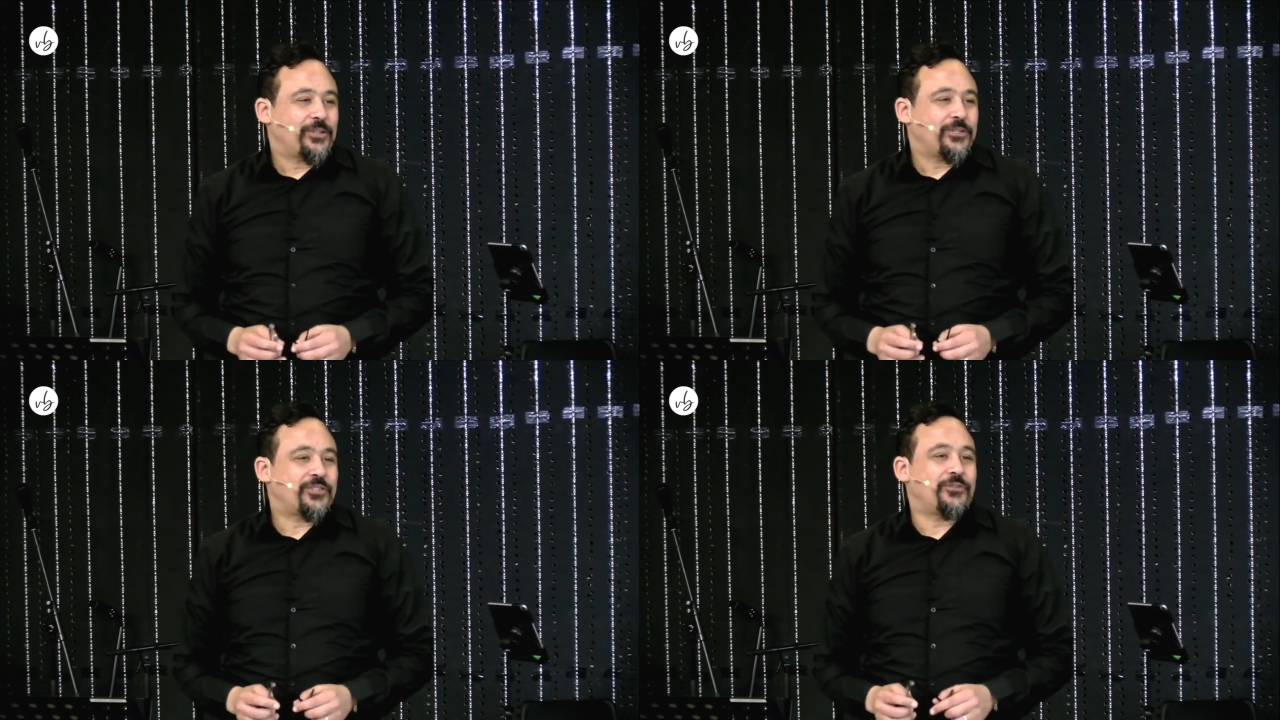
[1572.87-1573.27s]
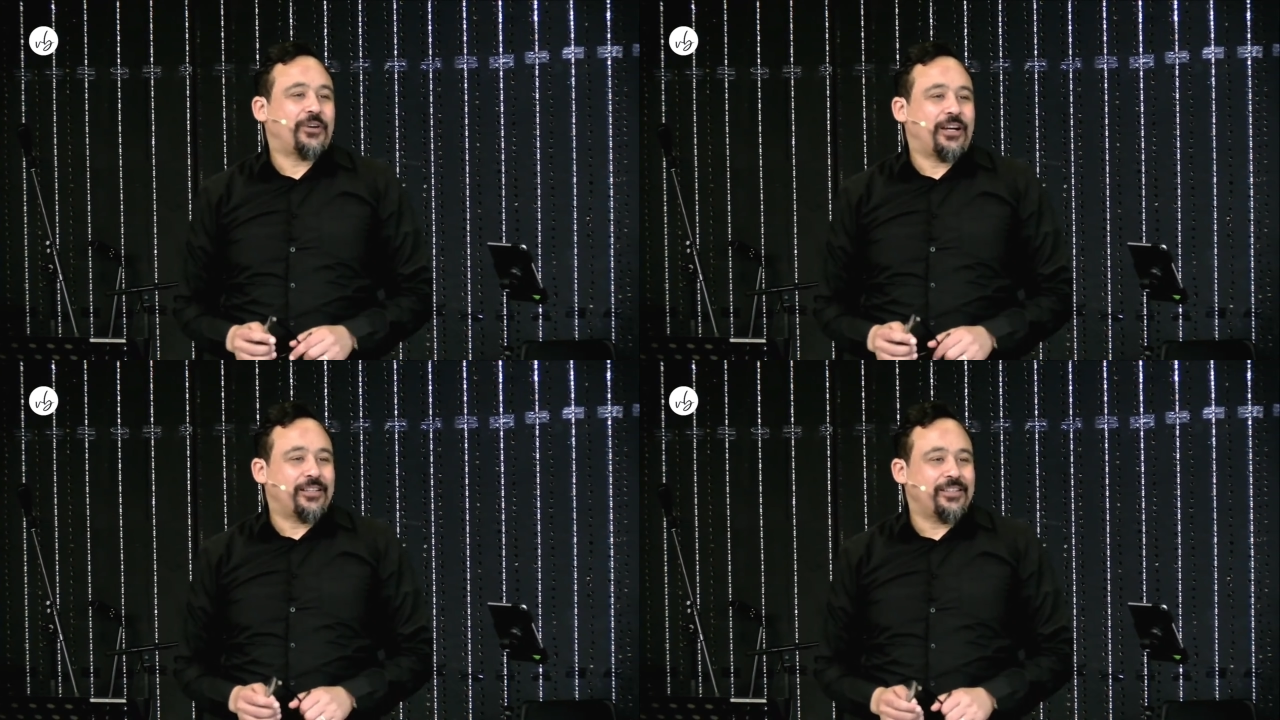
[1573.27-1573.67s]
Because the
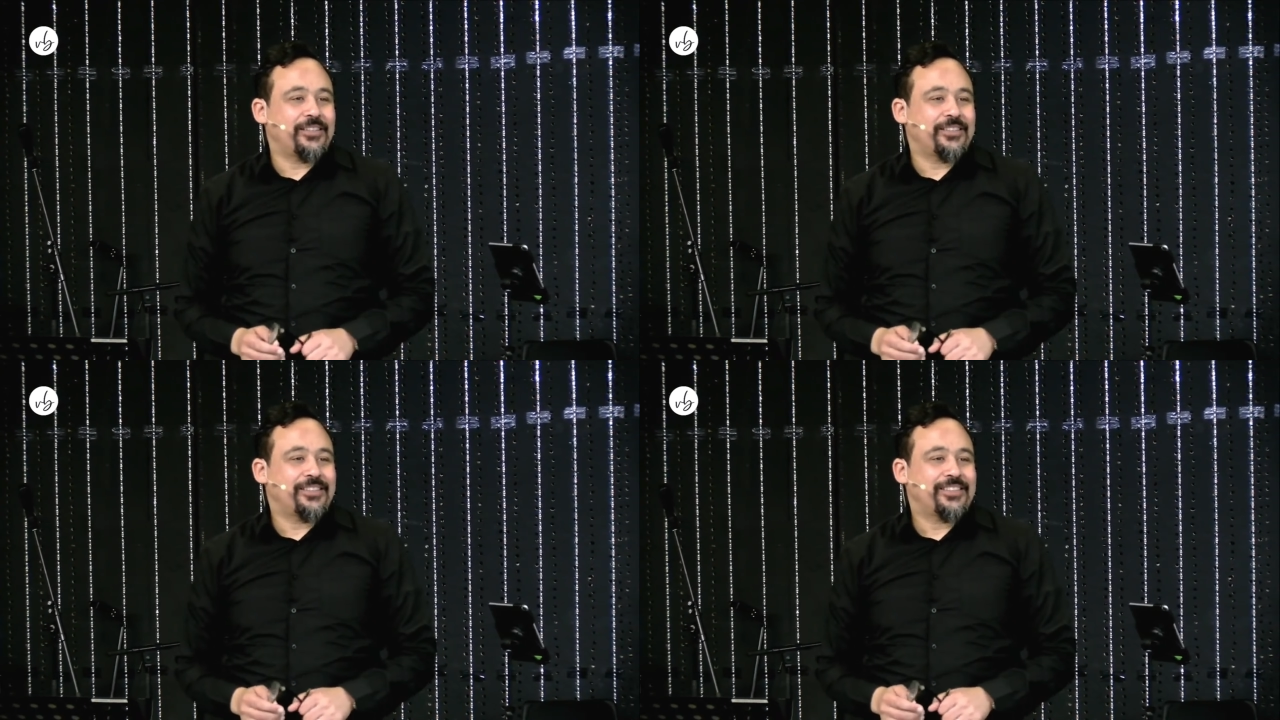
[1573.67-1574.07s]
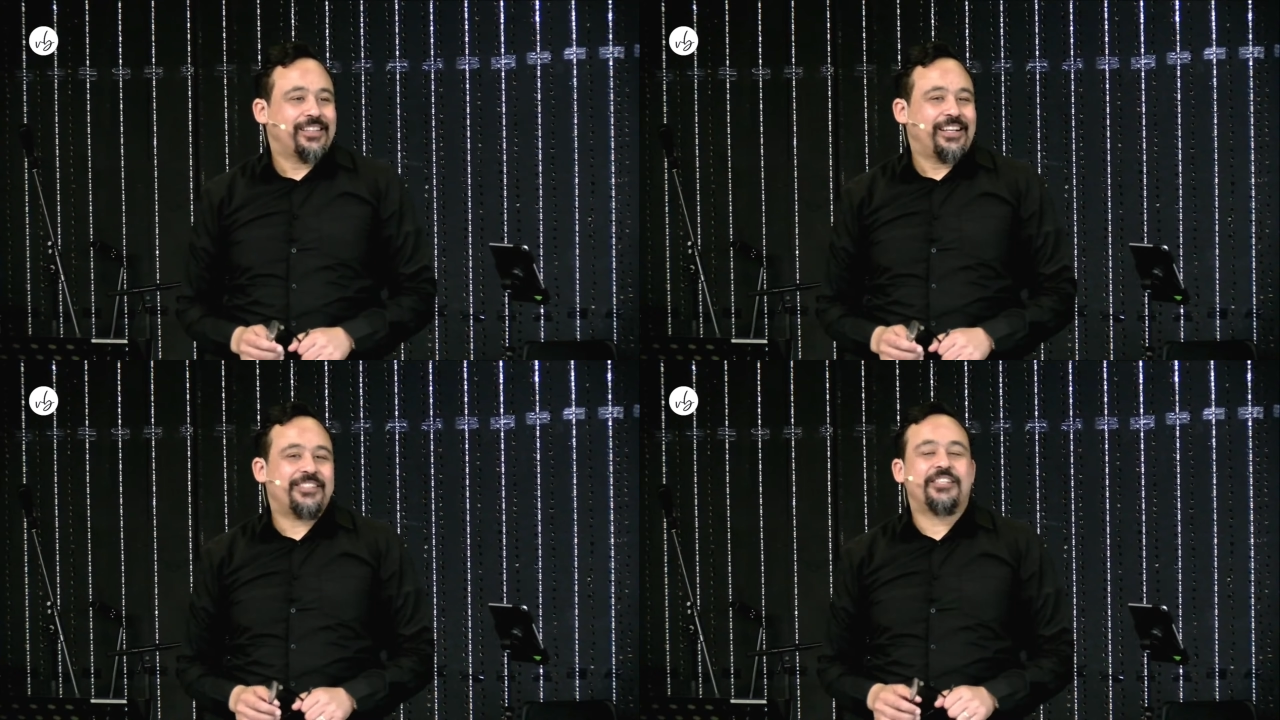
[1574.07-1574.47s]
Father
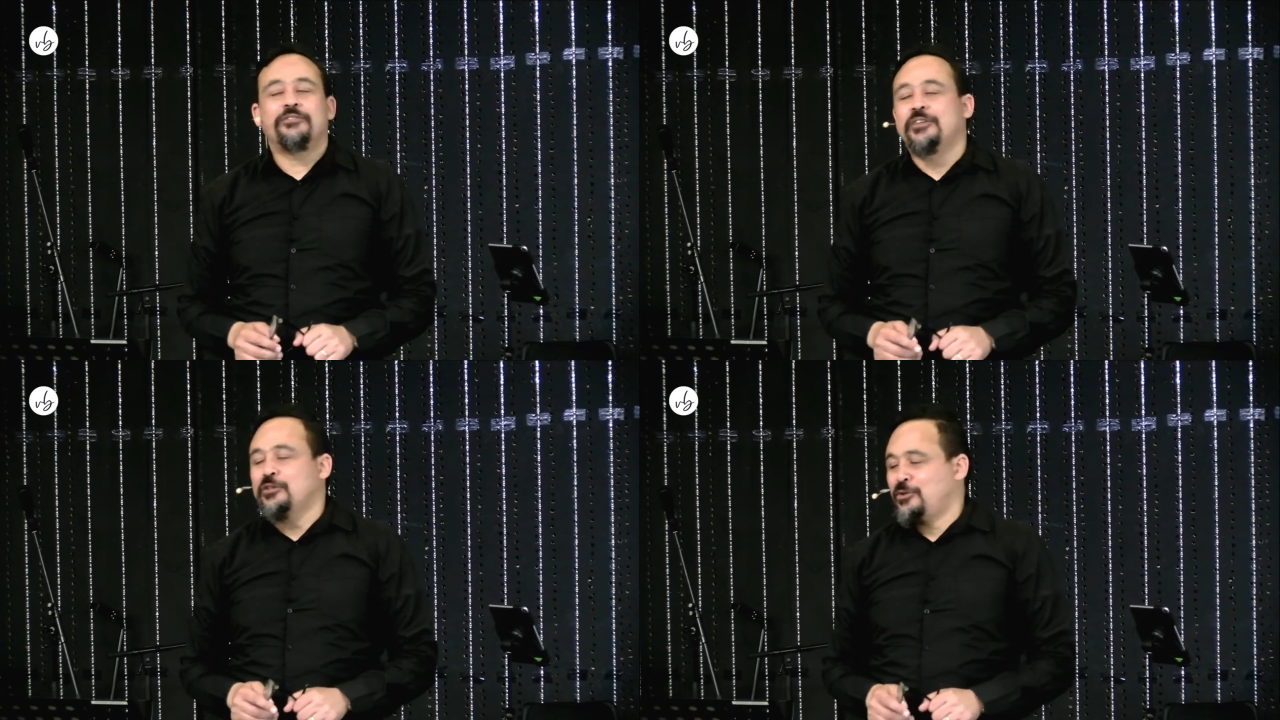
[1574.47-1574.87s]
has given it